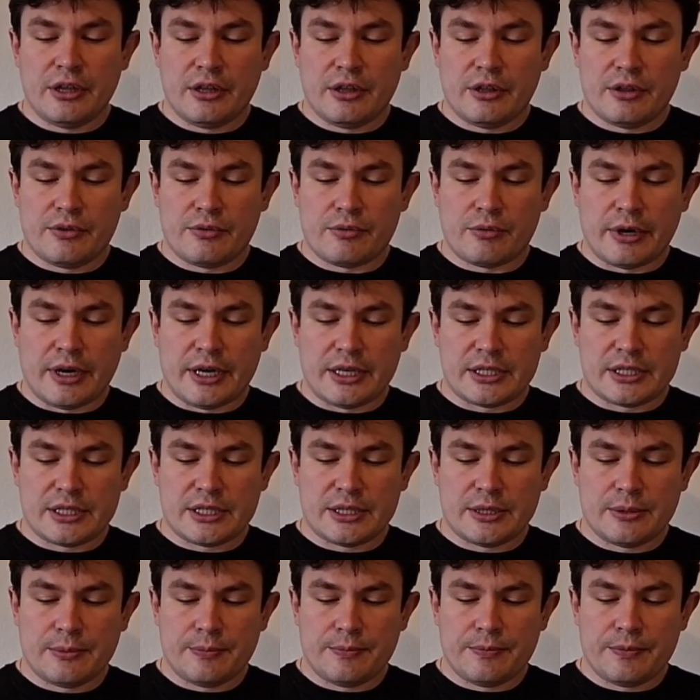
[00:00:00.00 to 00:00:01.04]
threats.
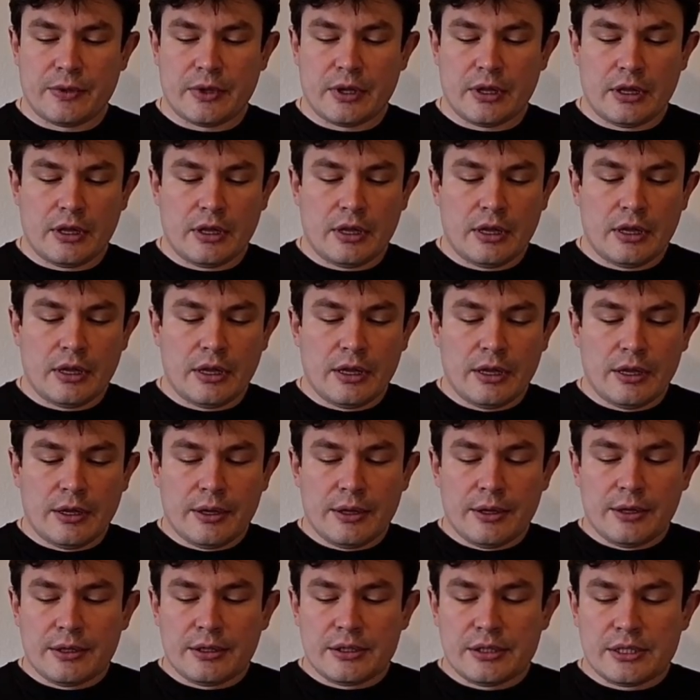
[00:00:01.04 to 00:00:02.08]

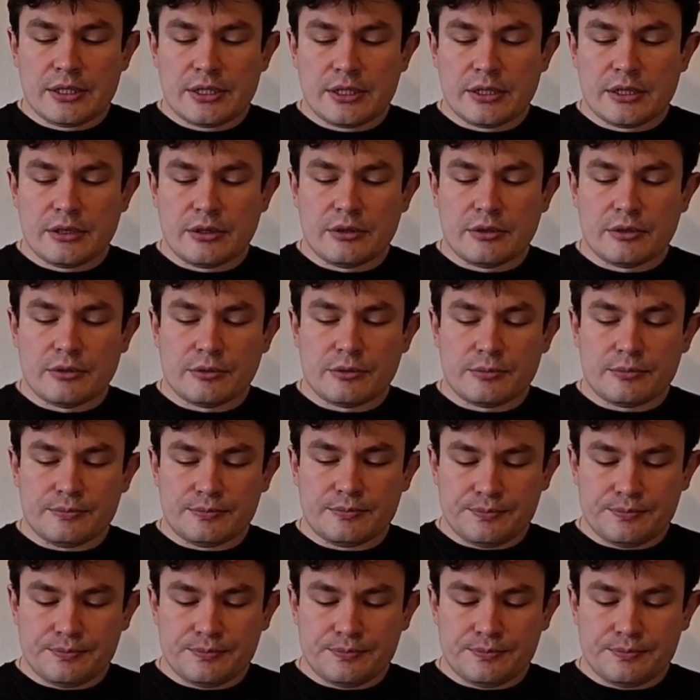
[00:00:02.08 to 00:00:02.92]
So